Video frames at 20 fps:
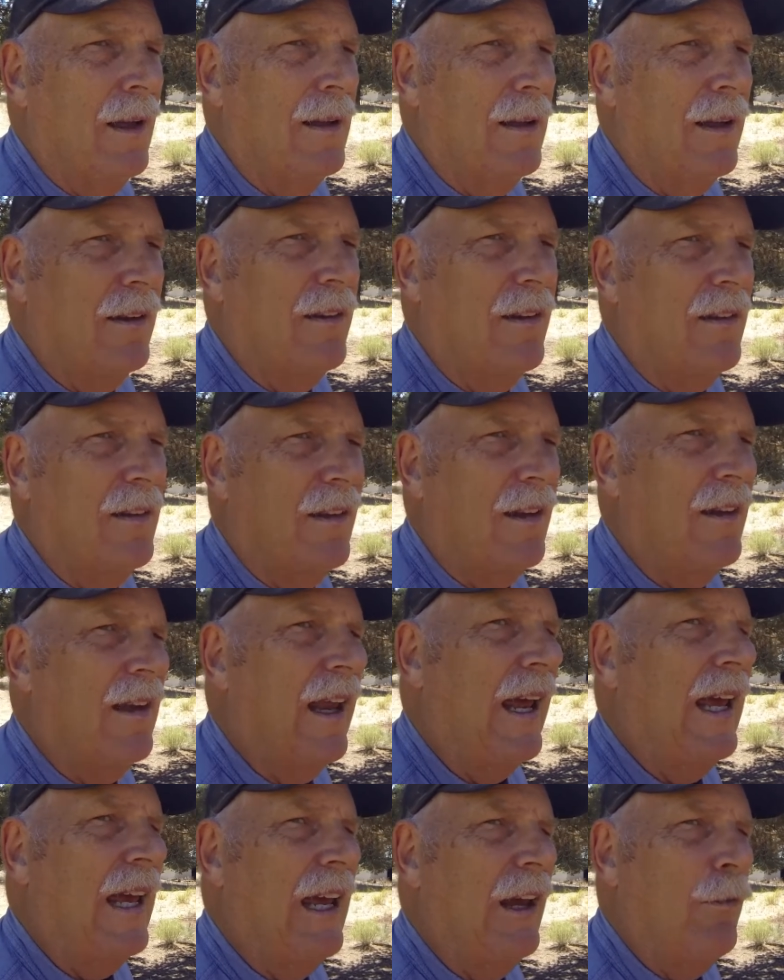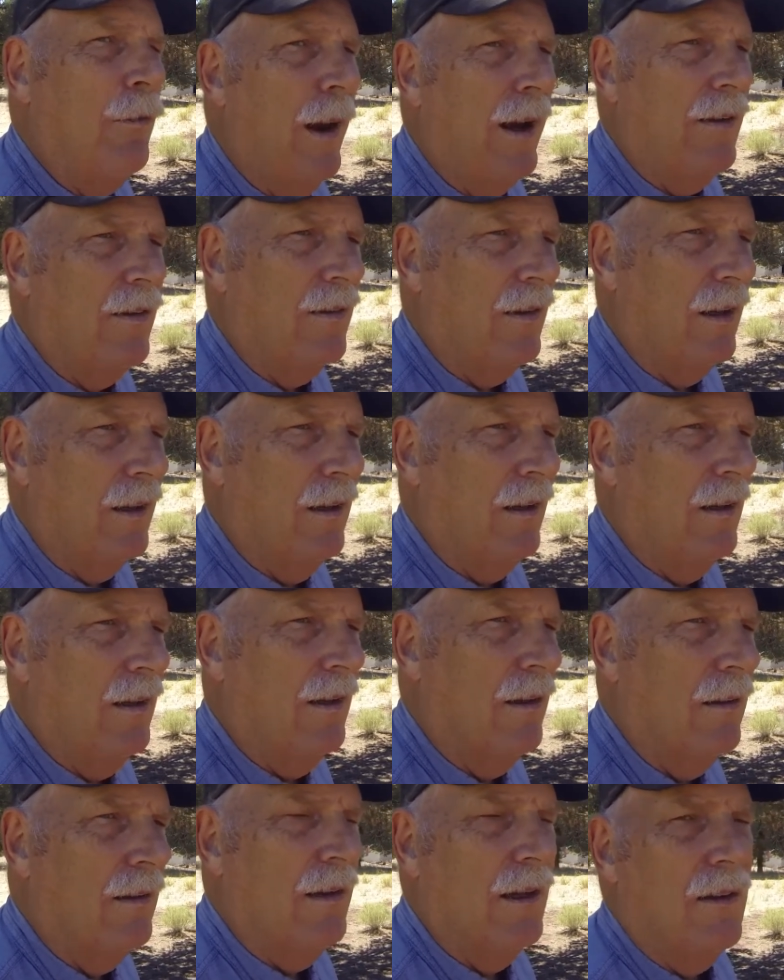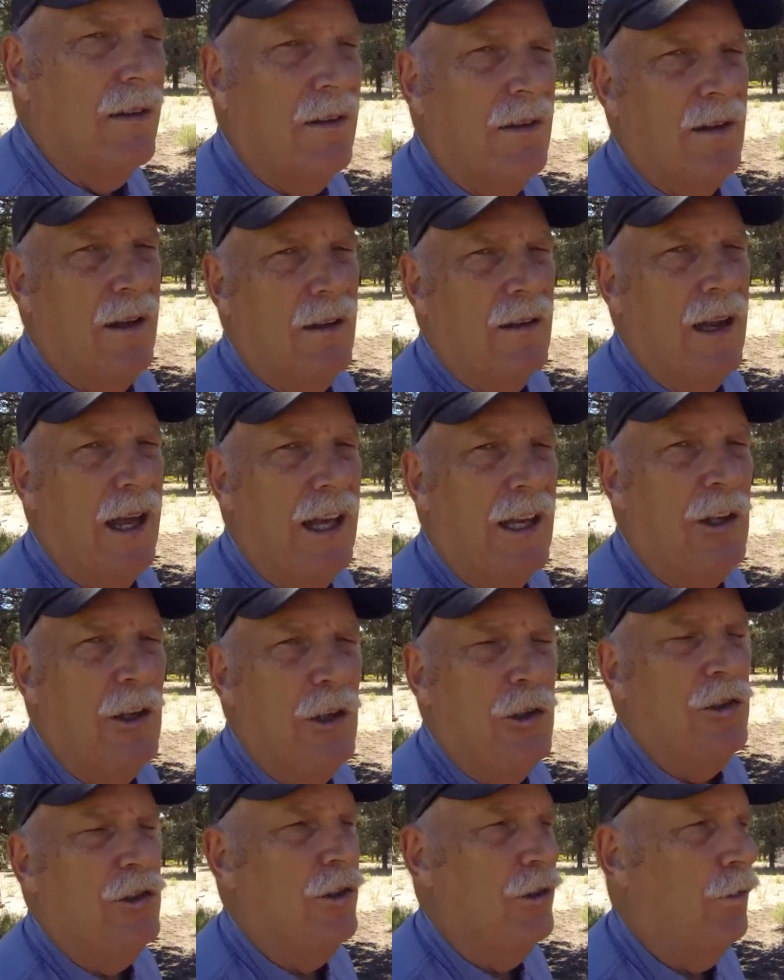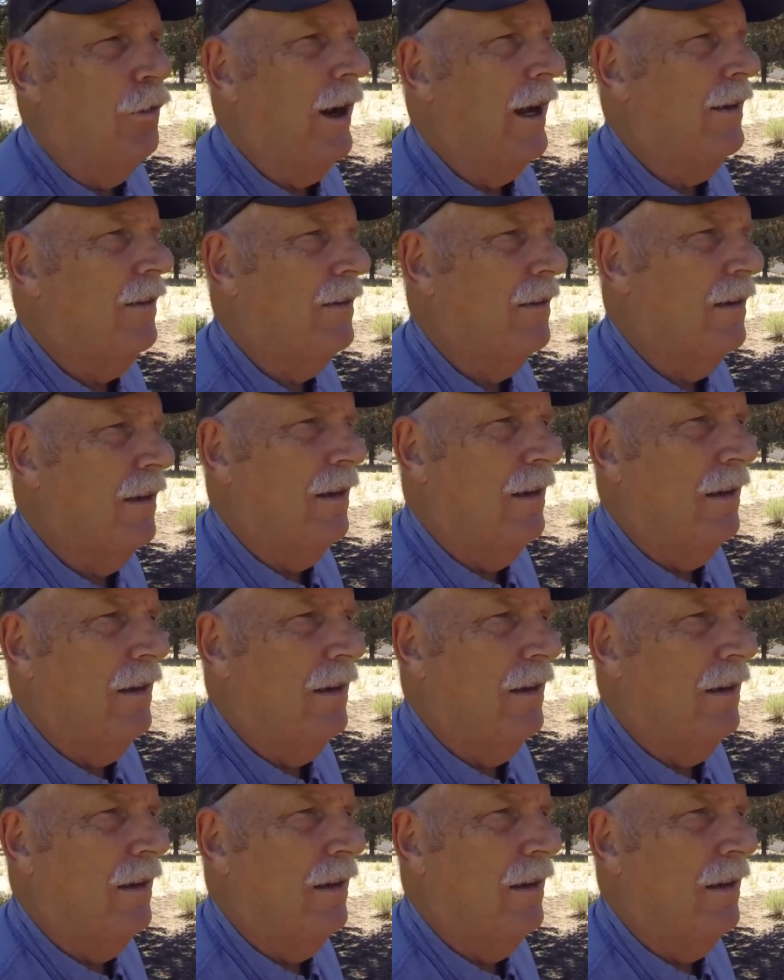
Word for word: This is the day he rested. This is the day you should rest.